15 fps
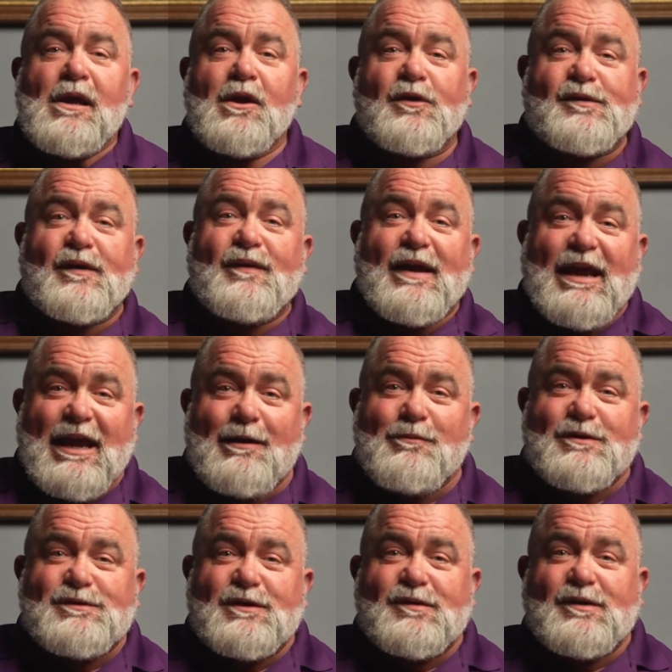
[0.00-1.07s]
You see, the
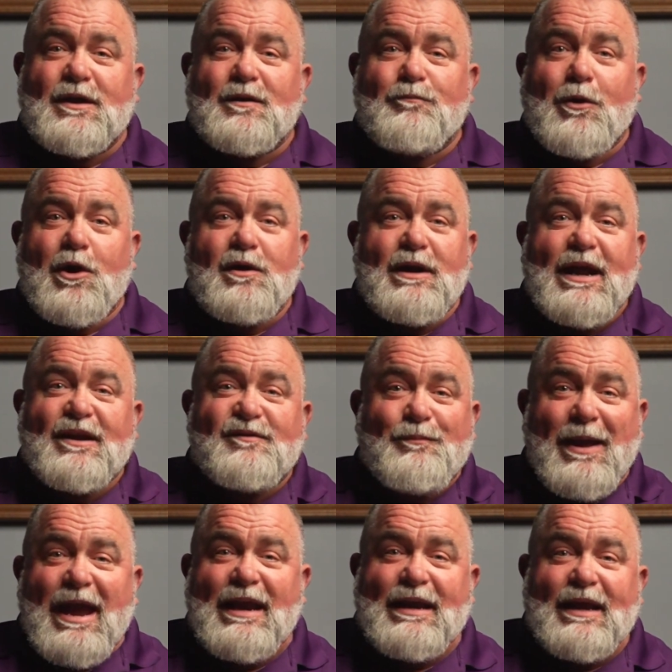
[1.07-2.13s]
images in Bernadette's
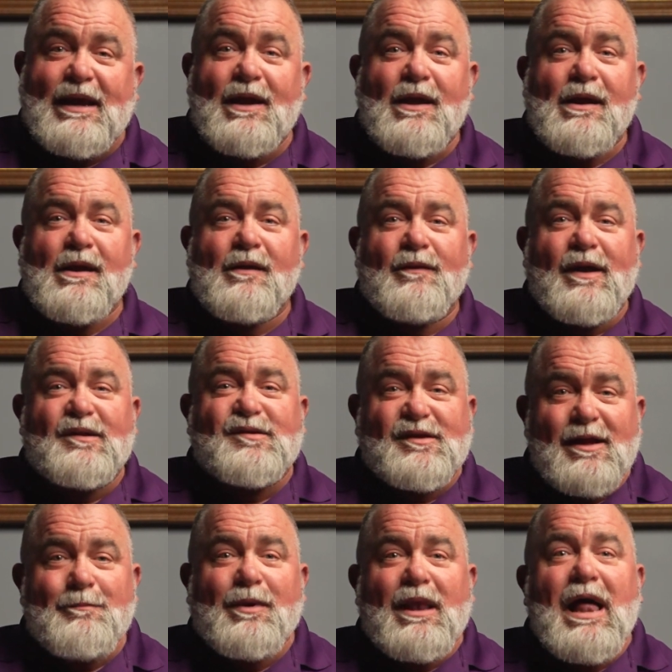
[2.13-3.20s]
painting, they
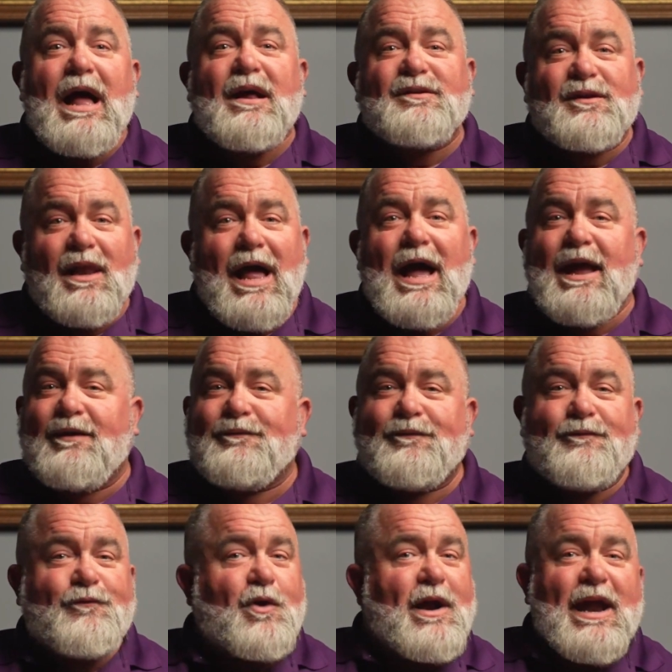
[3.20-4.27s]
symbolize life
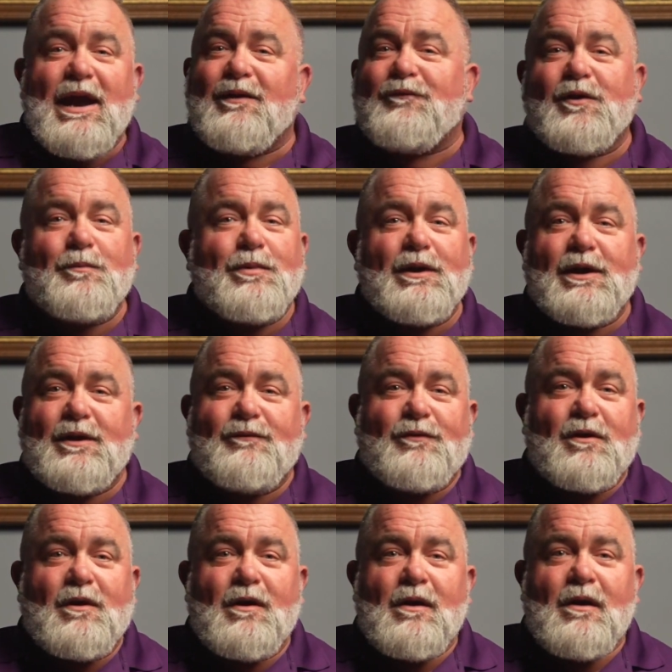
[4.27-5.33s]
for every
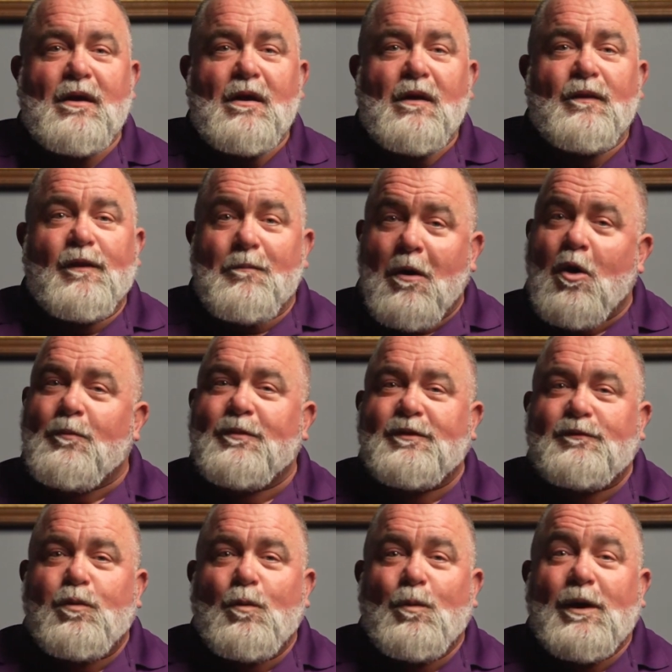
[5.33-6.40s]
believer. The
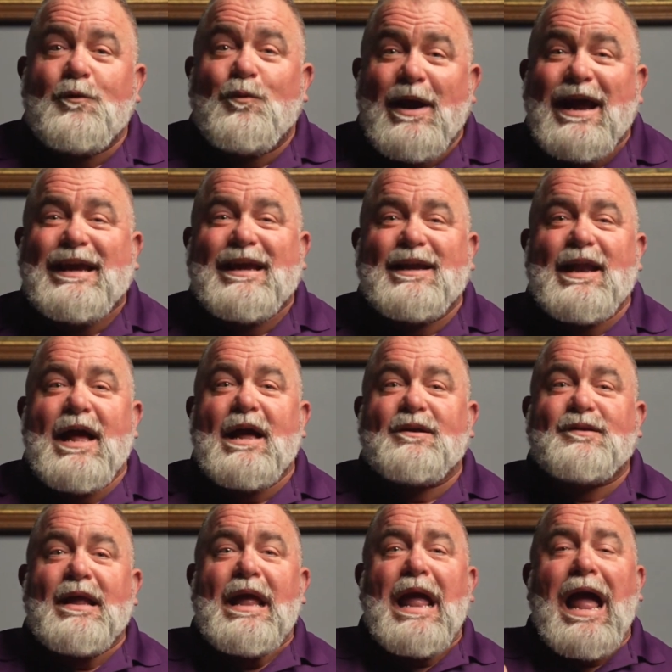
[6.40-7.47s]
moments when we
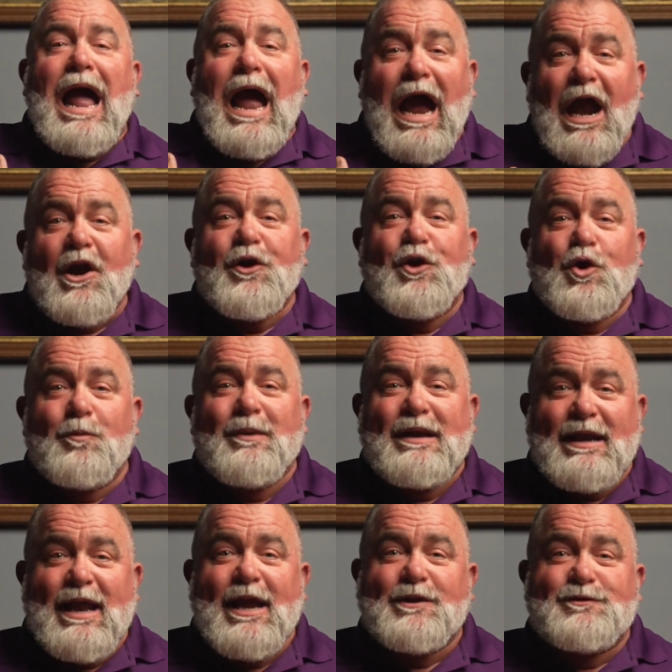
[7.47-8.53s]
recognize our
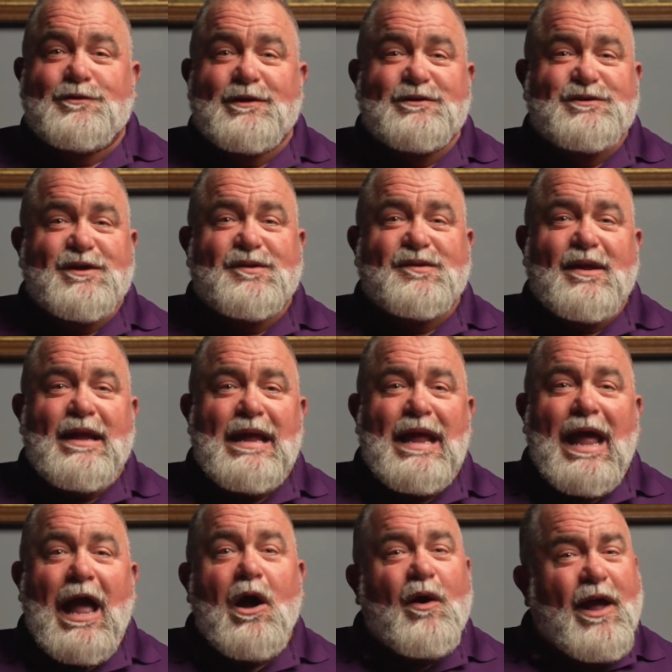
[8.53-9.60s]
human nature, just
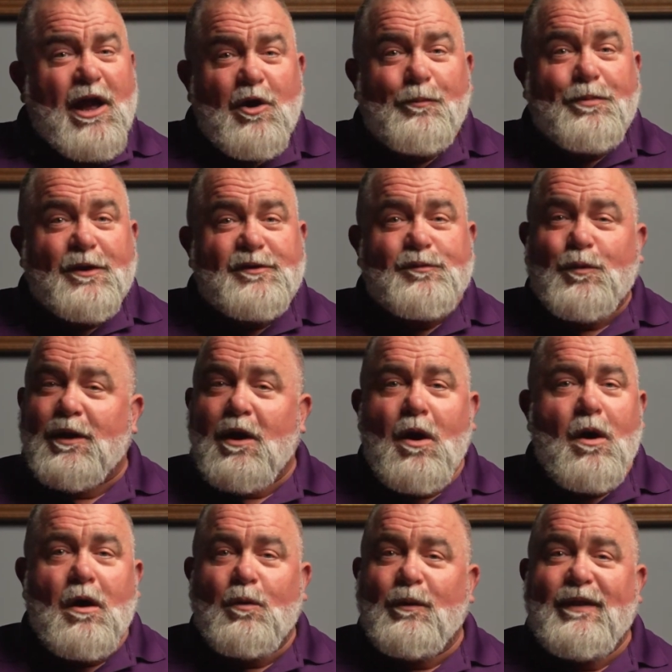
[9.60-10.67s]
how helpless we
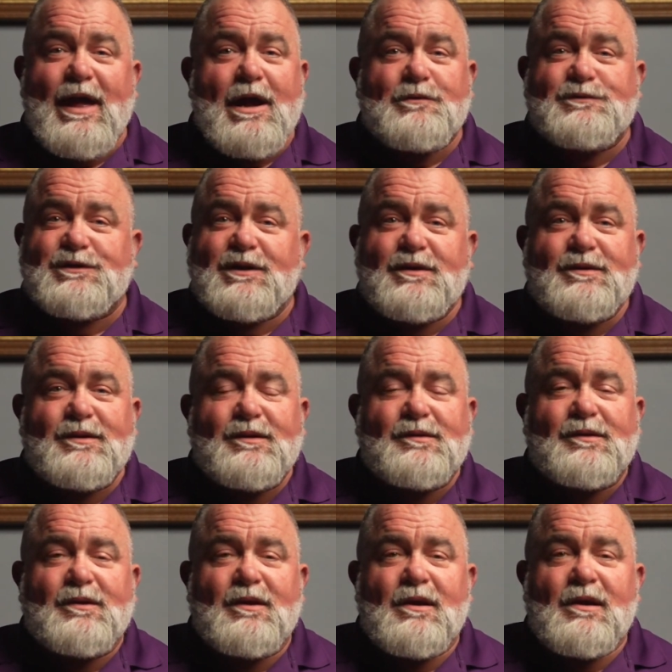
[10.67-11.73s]
are without Jesus.